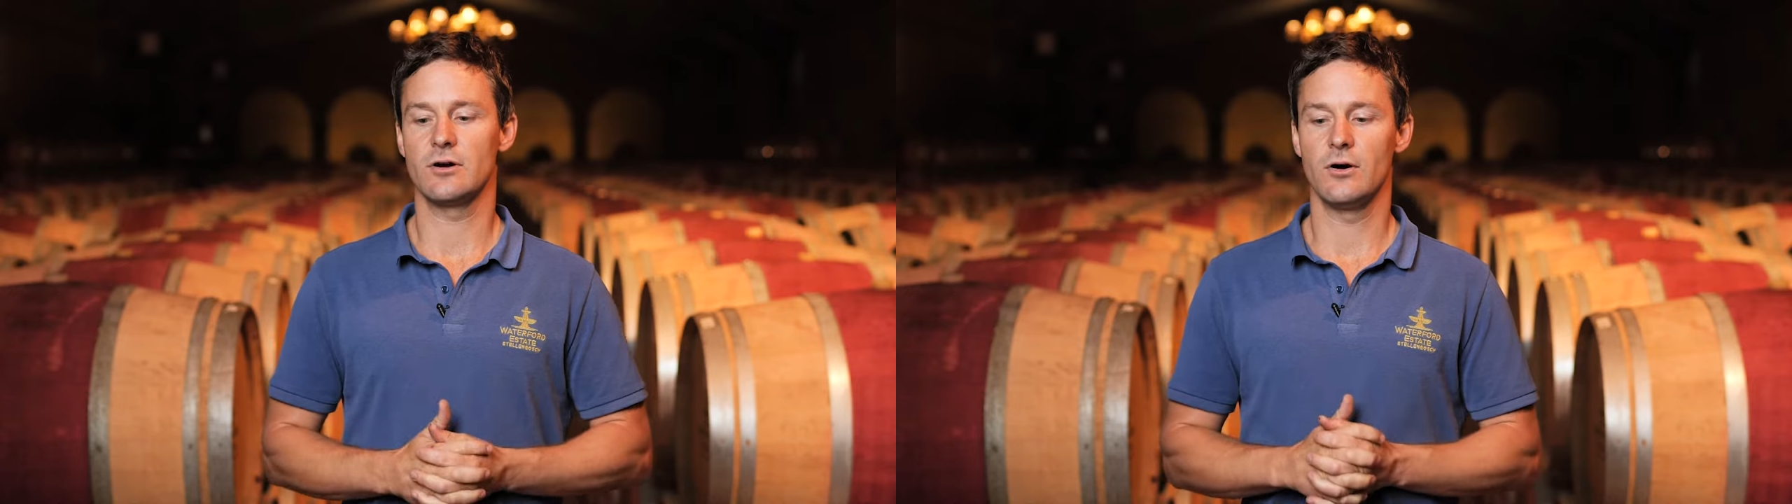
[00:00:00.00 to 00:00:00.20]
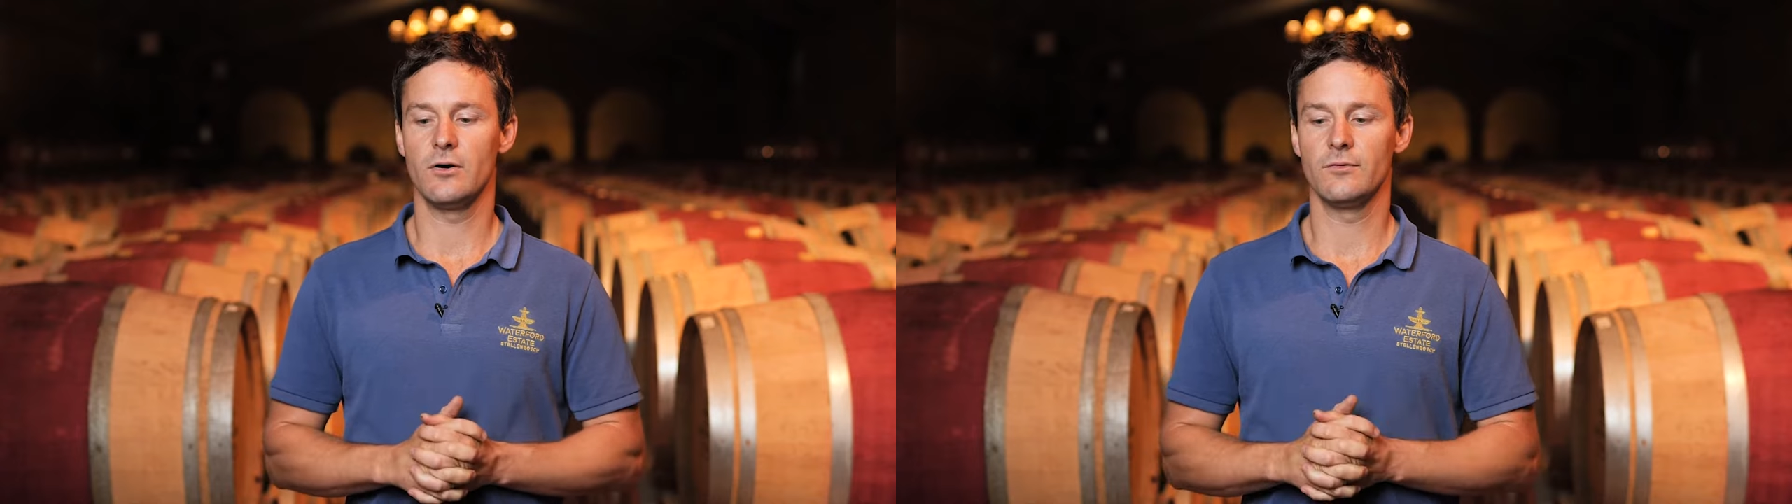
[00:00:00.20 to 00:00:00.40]

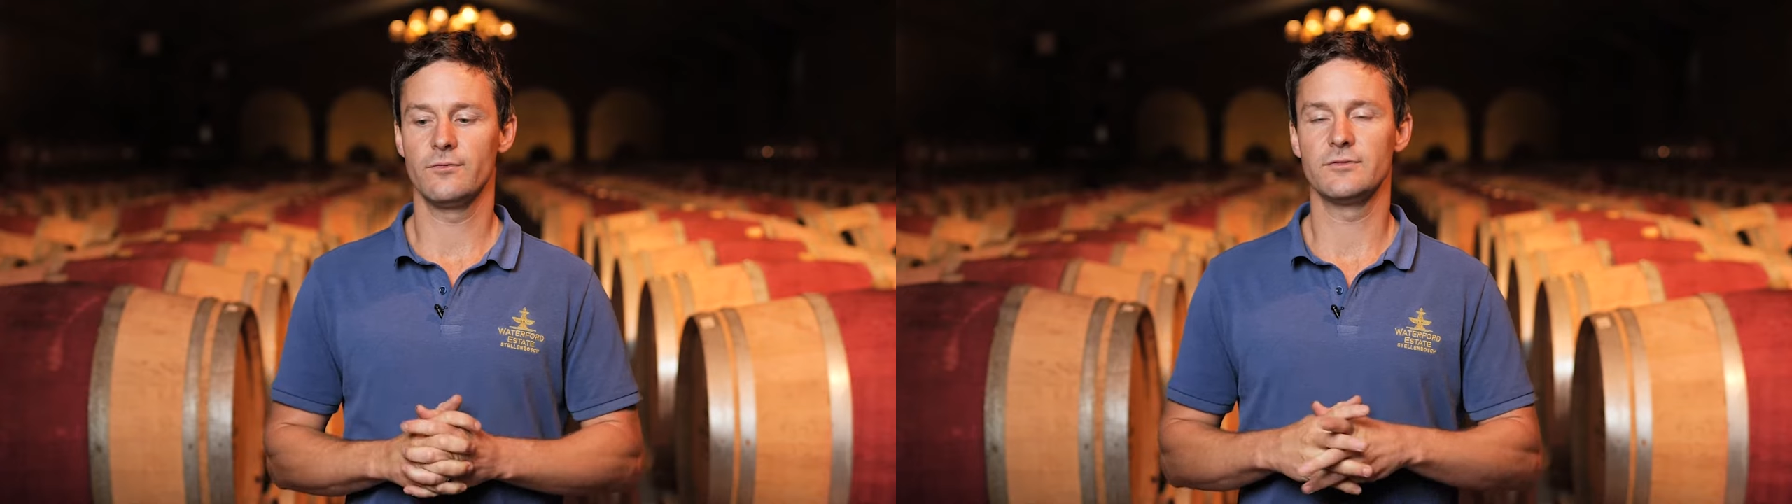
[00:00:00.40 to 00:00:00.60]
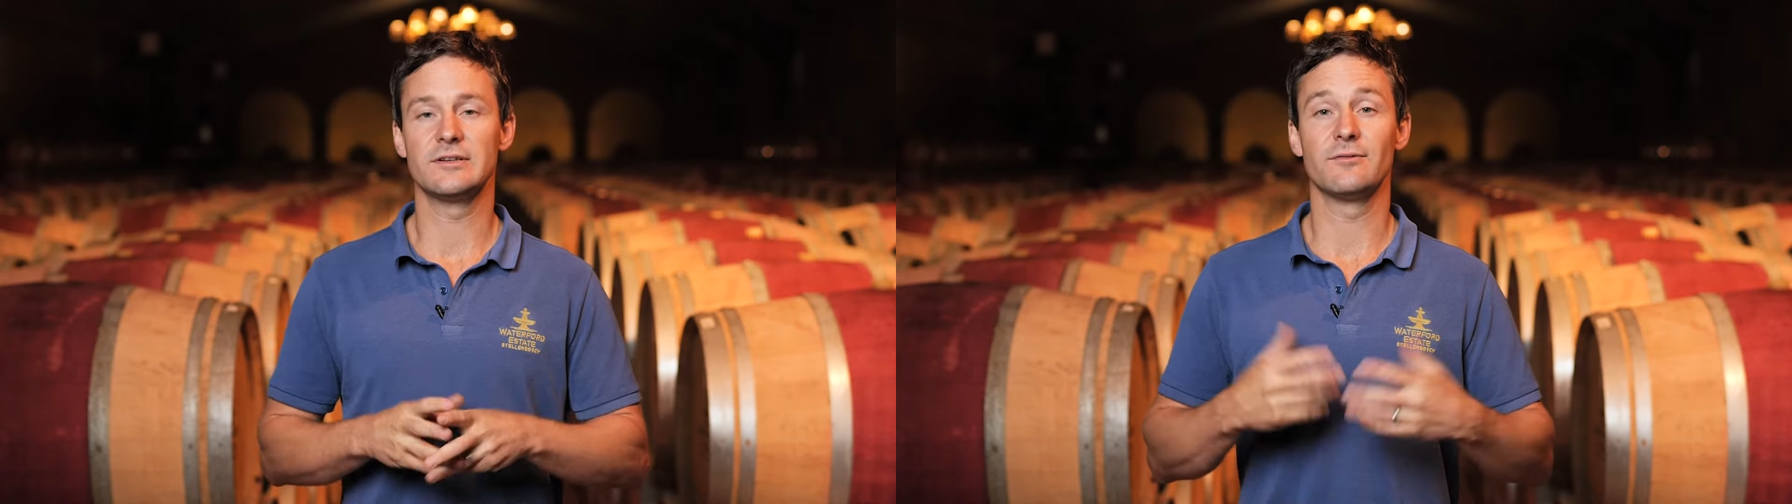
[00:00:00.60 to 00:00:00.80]

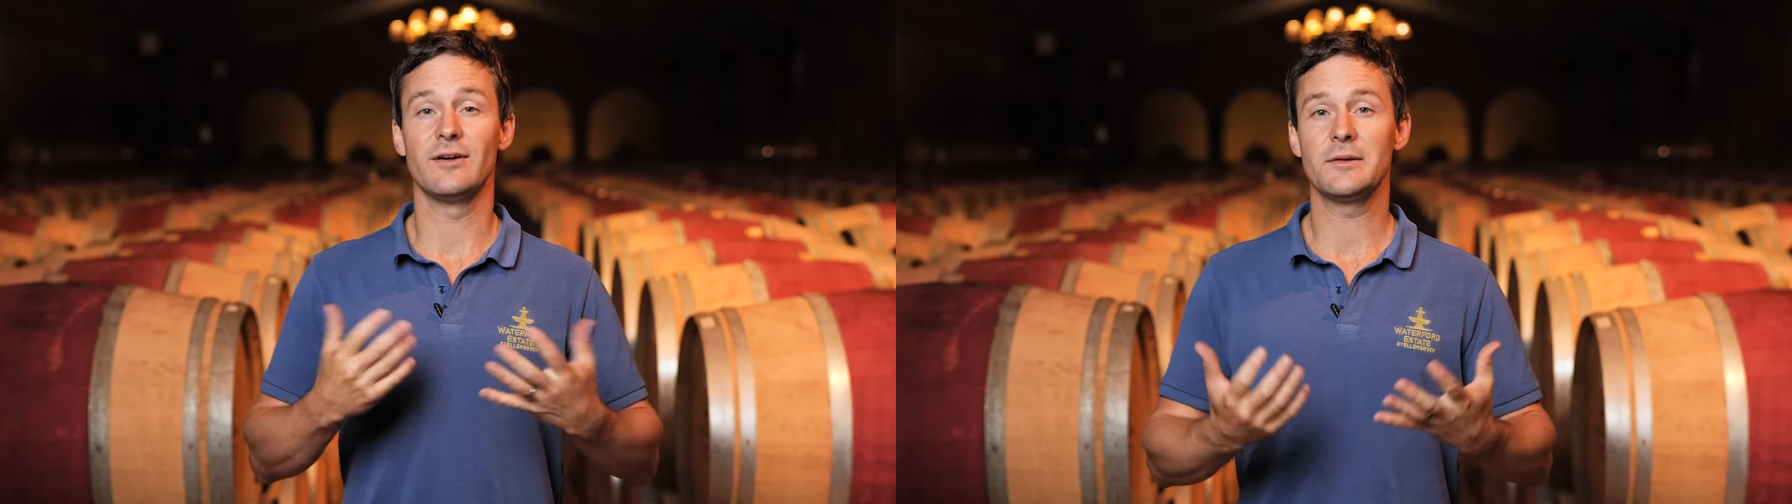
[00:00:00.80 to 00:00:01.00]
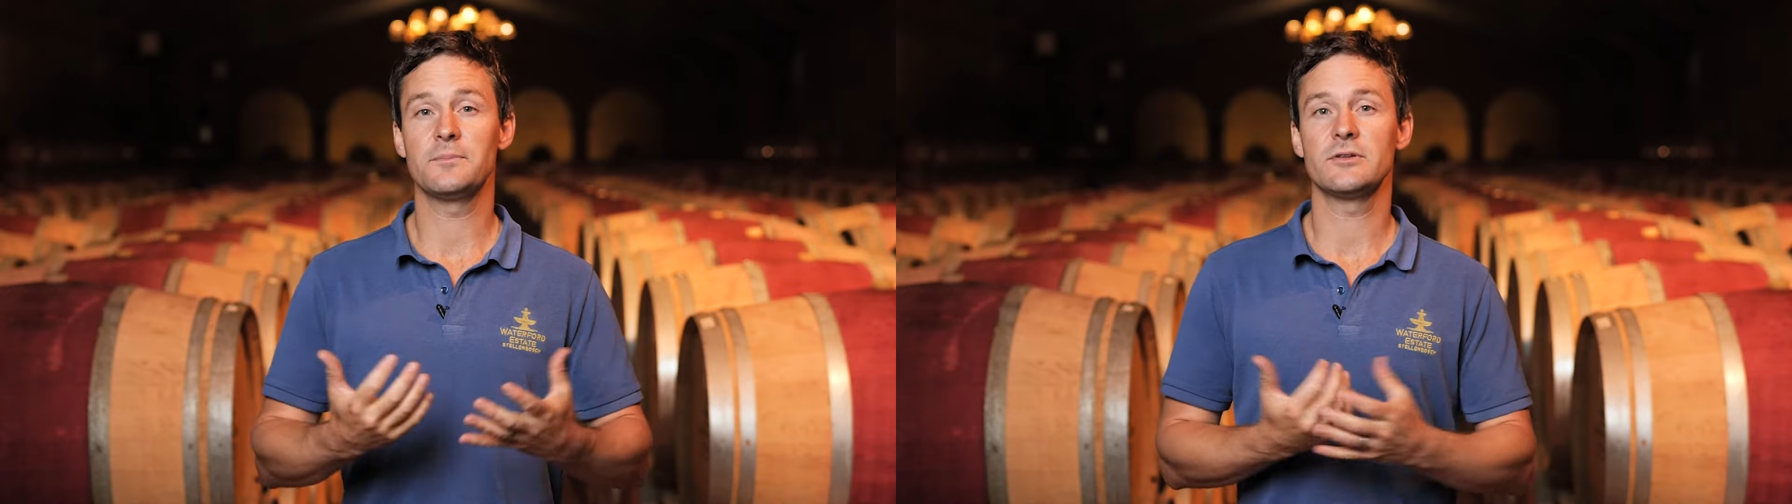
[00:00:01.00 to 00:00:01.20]
of
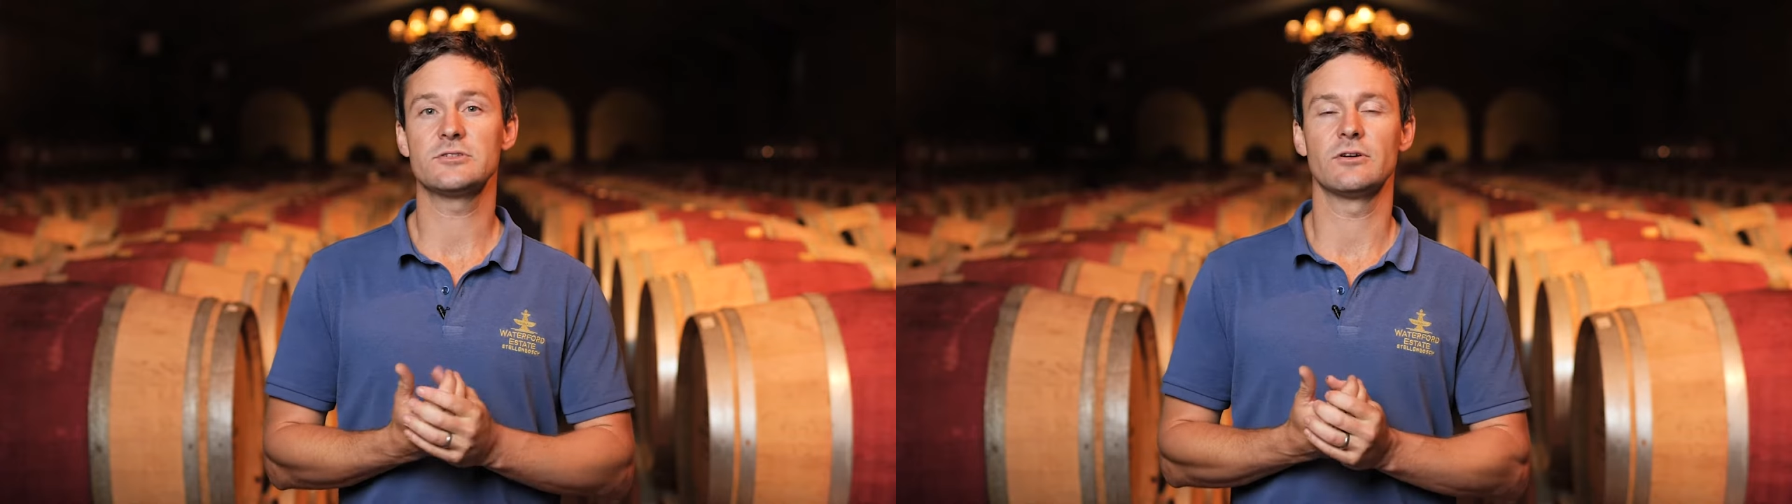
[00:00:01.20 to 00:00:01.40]
development.